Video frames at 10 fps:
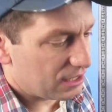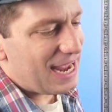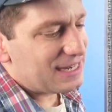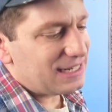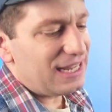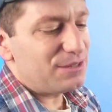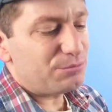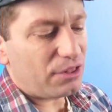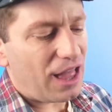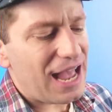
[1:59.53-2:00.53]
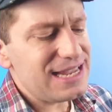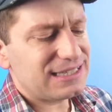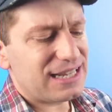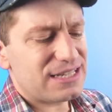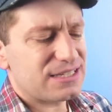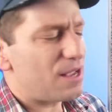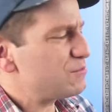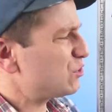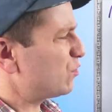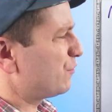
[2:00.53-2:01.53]
And it implies that some
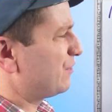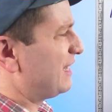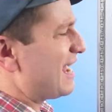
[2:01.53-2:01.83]
sort of